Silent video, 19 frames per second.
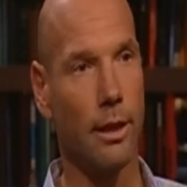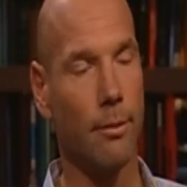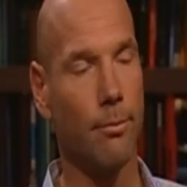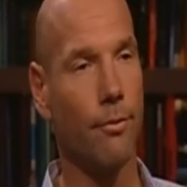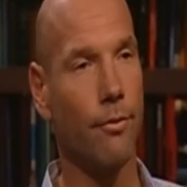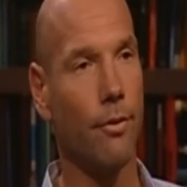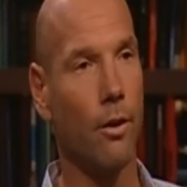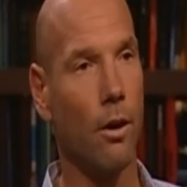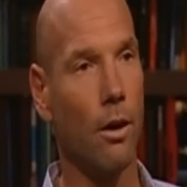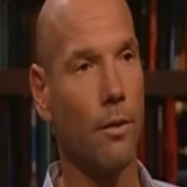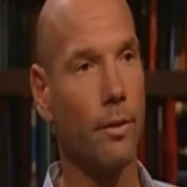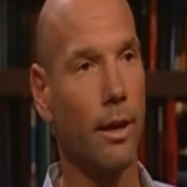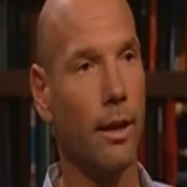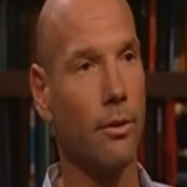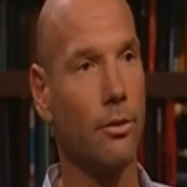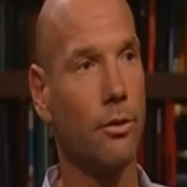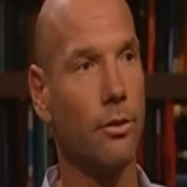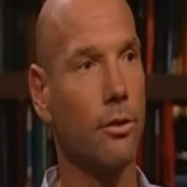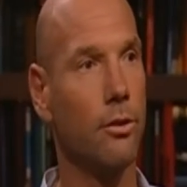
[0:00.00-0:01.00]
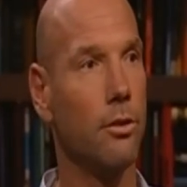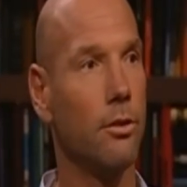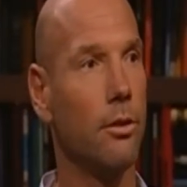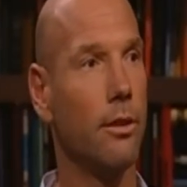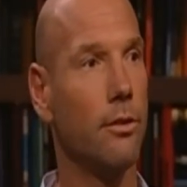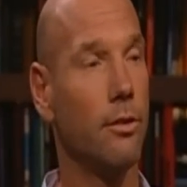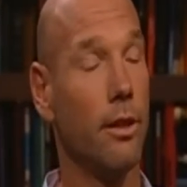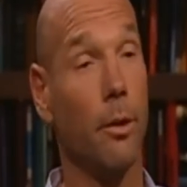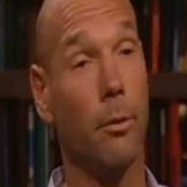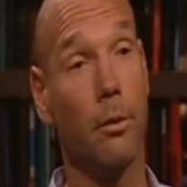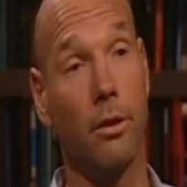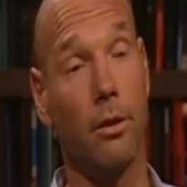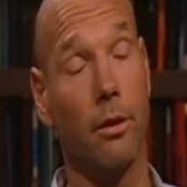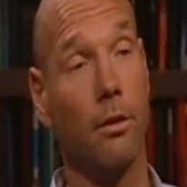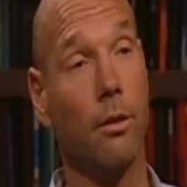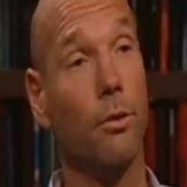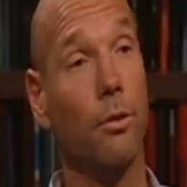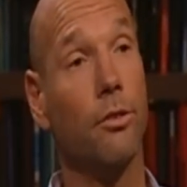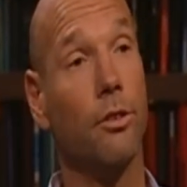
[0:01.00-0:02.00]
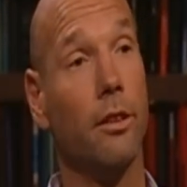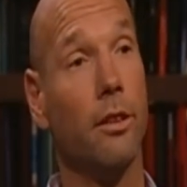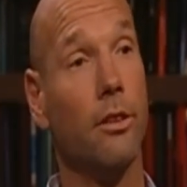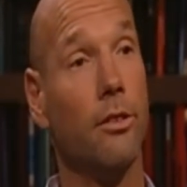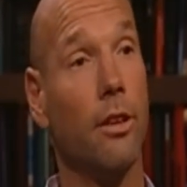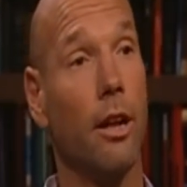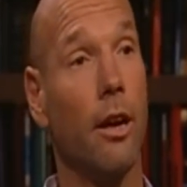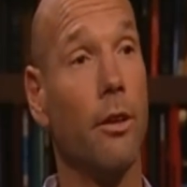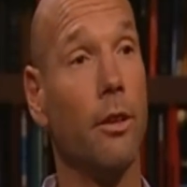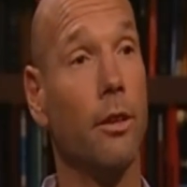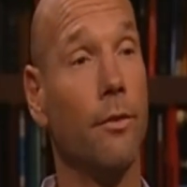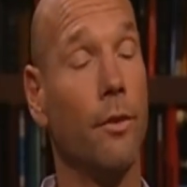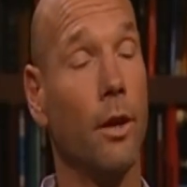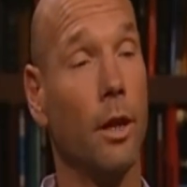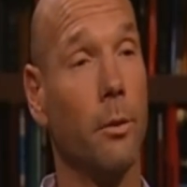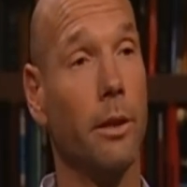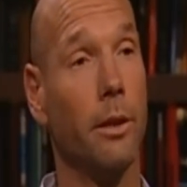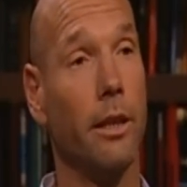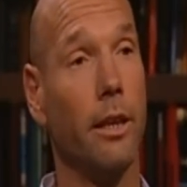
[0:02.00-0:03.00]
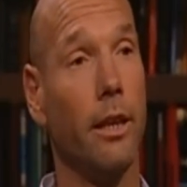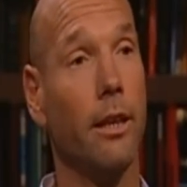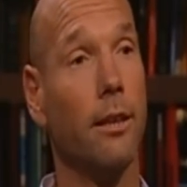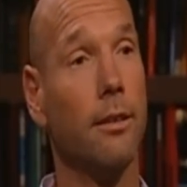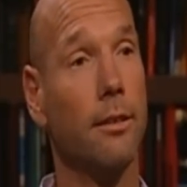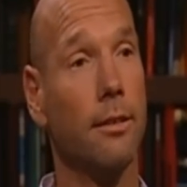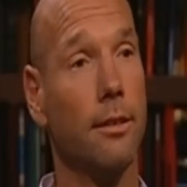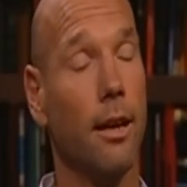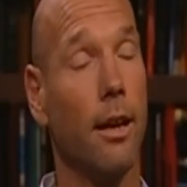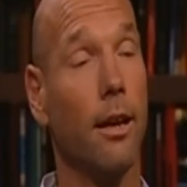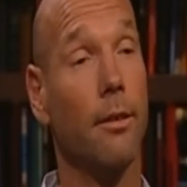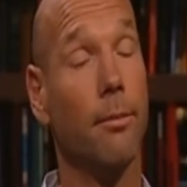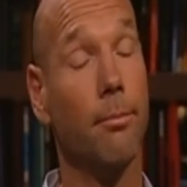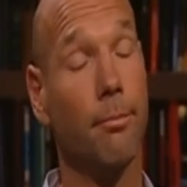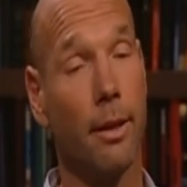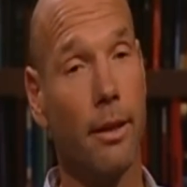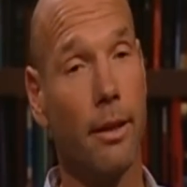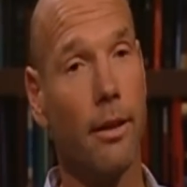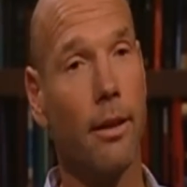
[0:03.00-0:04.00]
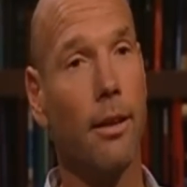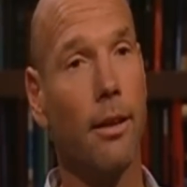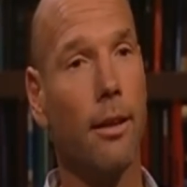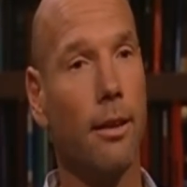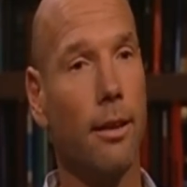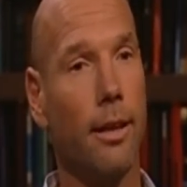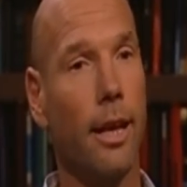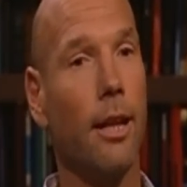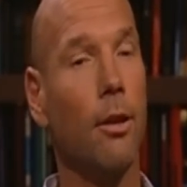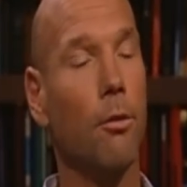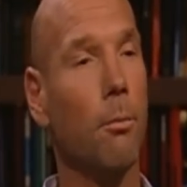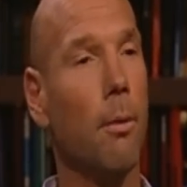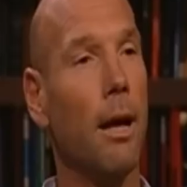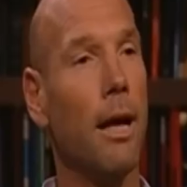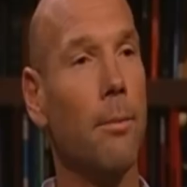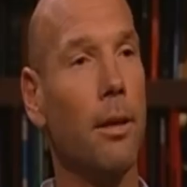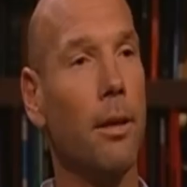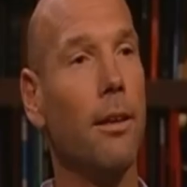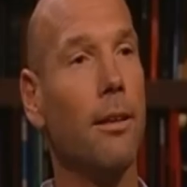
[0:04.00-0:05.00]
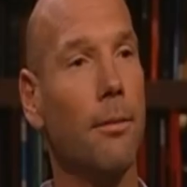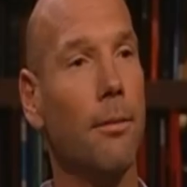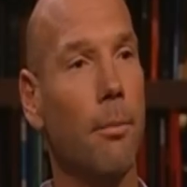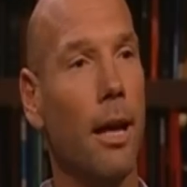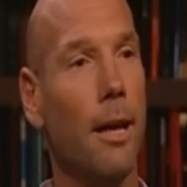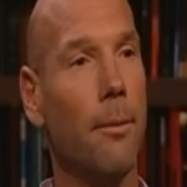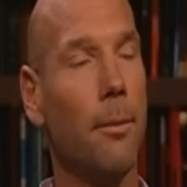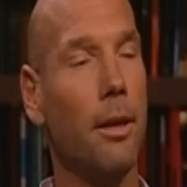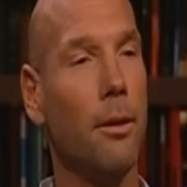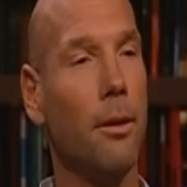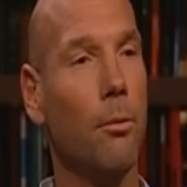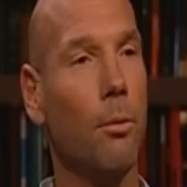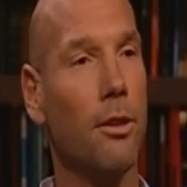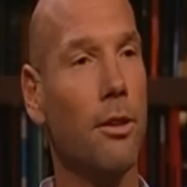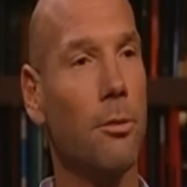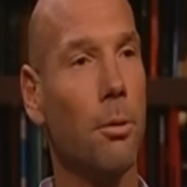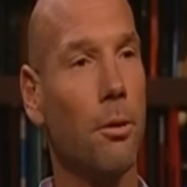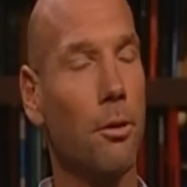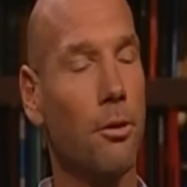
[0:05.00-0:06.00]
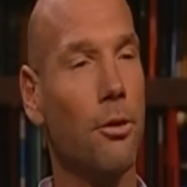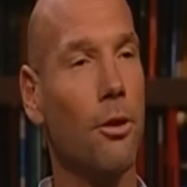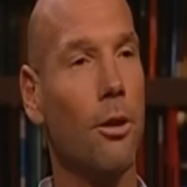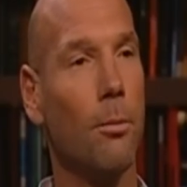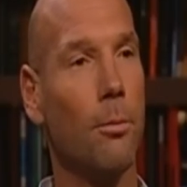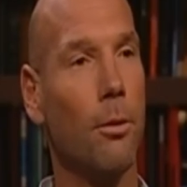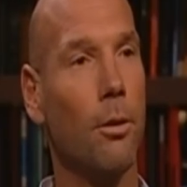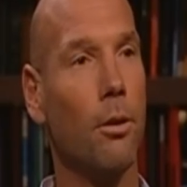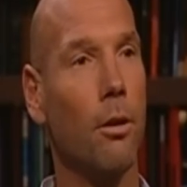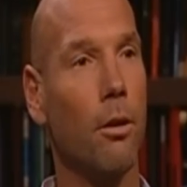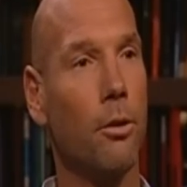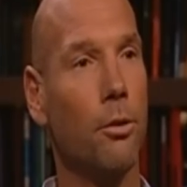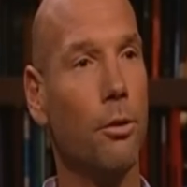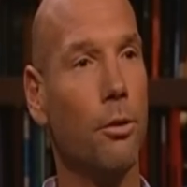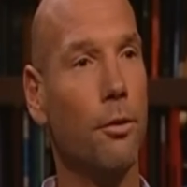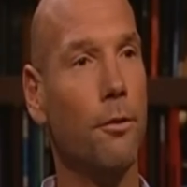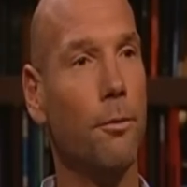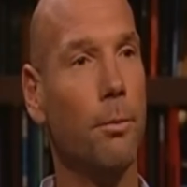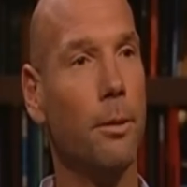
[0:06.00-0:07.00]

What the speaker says: up five youngsters as they were losing the zone the following year. So, yeah, look, maybe once upon a time I could have.